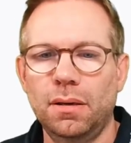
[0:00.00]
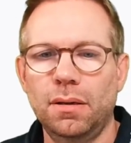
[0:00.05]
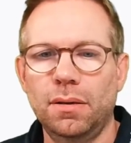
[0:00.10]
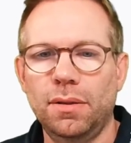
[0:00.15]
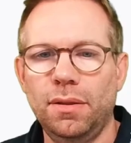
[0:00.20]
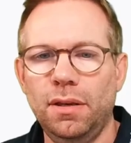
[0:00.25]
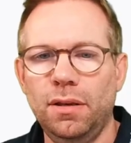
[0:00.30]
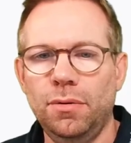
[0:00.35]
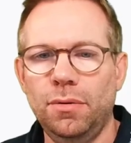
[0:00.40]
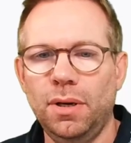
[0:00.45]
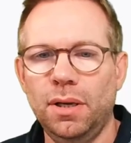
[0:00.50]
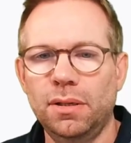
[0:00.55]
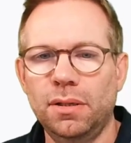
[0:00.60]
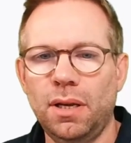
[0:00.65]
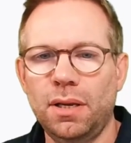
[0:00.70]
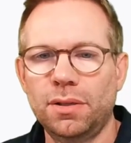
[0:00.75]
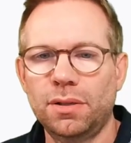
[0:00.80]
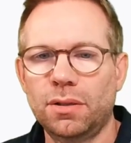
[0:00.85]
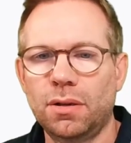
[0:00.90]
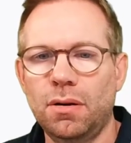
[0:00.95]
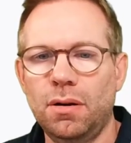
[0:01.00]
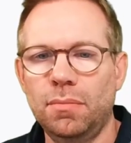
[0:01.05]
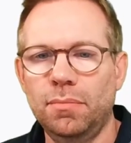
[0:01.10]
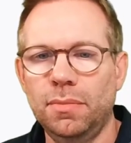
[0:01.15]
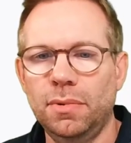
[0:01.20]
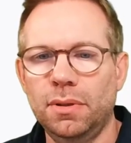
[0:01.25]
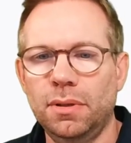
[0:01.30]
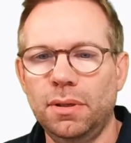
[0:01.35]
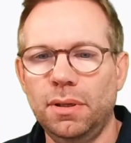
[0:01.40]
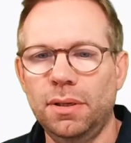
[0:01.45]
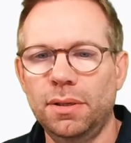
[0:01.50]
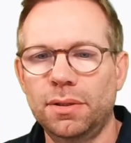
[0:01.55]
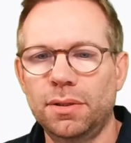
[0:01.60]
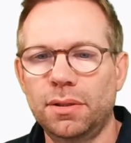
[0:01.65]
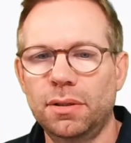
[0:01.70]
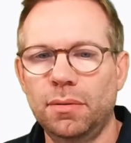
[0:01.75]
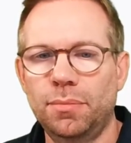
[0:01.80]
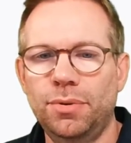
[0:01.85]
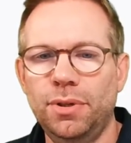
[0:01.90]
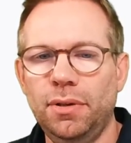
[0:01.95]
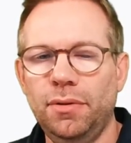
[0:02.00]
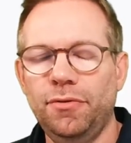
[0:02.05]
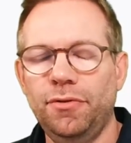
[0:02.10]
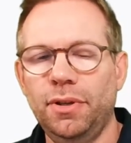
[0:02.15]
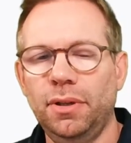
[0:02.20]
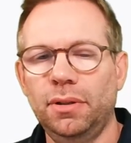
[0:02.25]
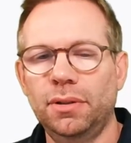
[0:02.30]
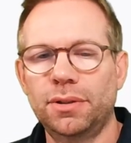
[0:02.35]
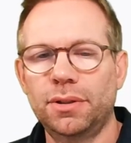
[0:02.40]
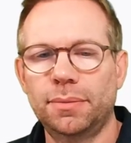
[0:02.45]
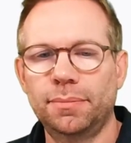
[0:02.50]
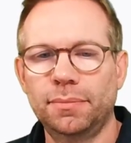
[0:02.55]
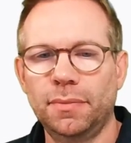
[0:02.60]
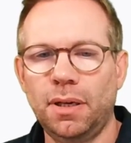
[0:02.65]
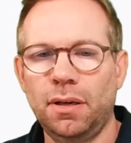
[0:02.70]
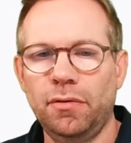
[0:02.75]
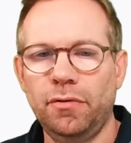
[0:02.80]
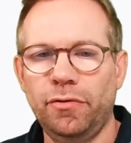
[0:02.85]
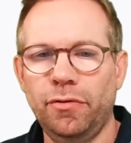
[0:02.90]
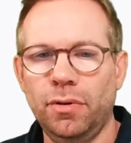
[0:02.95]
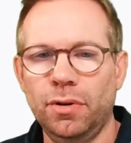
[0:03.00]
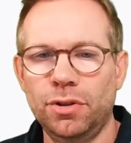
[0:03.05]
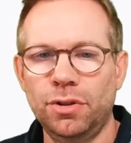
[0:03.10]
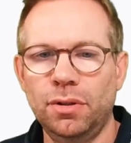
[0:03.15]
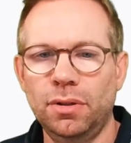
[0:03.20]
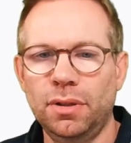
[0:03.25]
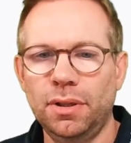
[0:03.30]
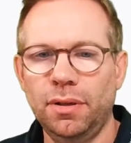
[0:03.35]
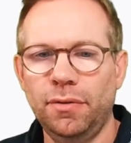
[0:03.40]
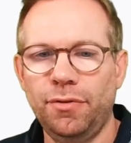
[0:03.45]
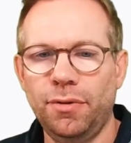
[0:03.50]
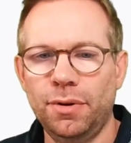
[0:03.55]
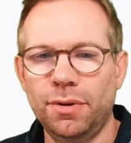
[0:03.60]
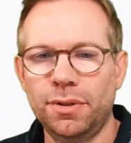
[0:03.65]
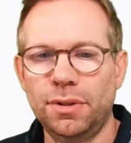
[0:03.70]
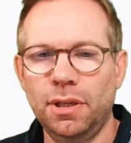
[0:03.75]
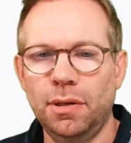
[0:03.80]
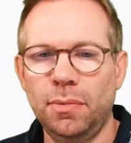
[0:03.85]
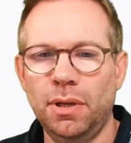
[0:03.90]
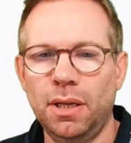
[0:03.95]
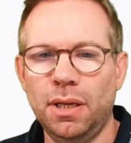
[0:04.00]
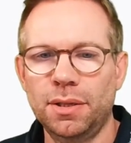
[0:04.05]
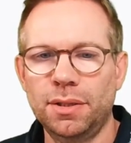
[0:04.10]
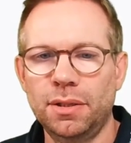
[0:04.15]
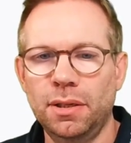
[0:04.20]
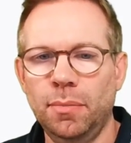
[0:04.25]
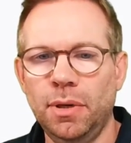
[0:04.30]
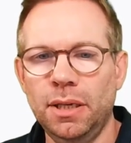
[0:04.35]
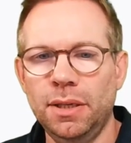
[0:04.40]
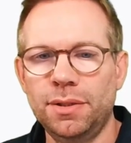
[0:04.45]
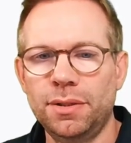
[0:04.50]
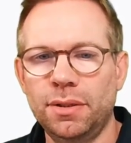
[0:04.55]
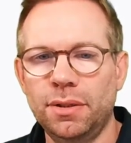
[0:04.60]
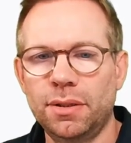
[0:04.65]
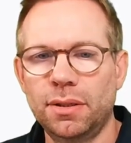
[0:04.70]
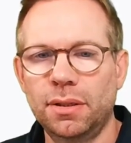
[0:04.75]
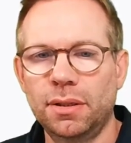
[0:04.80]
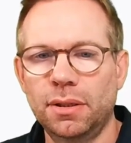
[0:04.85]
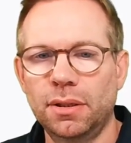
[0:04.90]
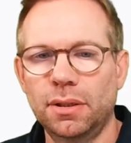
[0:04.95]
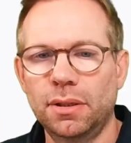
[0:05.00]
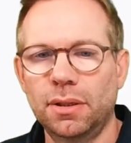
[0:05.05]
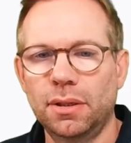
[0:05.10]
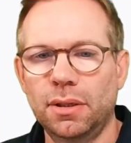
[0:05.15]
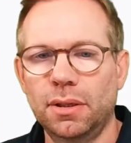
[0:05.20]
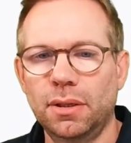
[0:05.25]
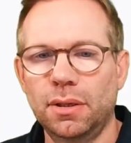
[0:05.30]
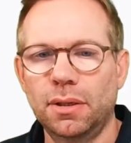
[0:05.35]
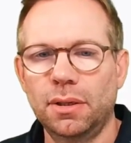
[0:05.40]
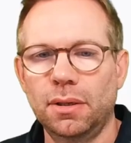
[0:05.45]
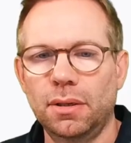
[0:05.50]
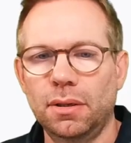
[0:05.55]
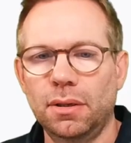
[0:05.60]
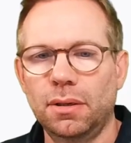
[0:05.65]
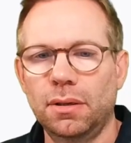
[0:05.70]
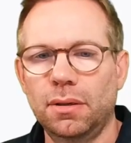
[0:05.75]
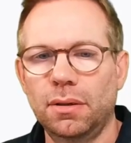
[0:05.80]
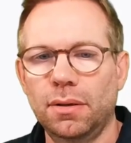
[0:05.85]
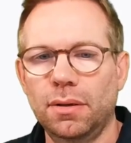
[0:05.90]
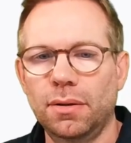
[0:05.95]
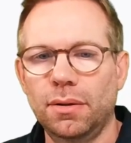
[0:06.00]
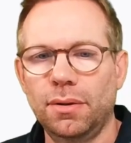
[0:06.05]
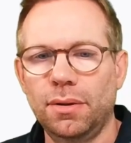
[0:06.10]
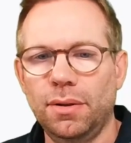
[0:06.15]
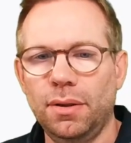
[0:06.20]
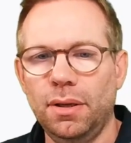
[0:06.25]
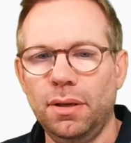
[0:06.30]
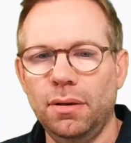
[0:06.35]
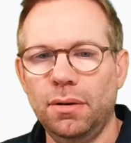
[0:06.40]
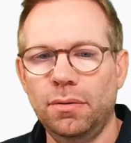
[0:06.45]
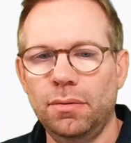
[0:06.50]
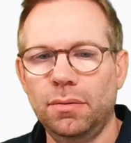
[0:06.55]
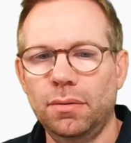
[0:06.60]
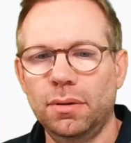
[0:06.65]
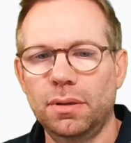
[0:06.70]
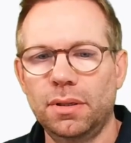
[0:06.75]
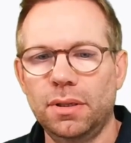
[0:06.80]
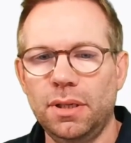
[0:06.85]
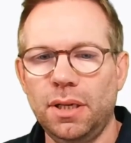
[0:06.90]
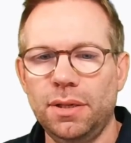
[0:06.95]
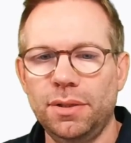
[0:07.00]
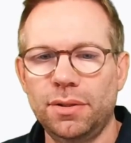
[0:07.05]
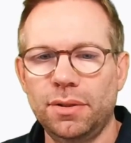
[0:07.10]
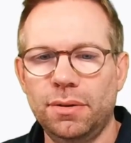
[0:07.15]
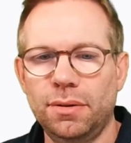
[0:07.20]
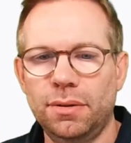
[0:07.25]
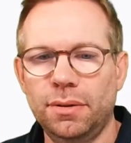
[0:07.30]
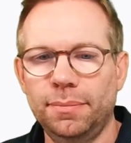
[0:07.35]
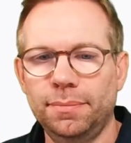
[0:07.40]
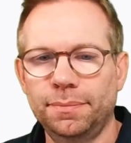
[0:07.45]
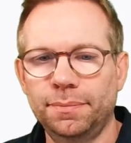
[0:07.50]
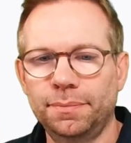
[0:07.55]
Theo at test.com is pre-filled. Unfortunately, first name, last name isn't. Theo tester.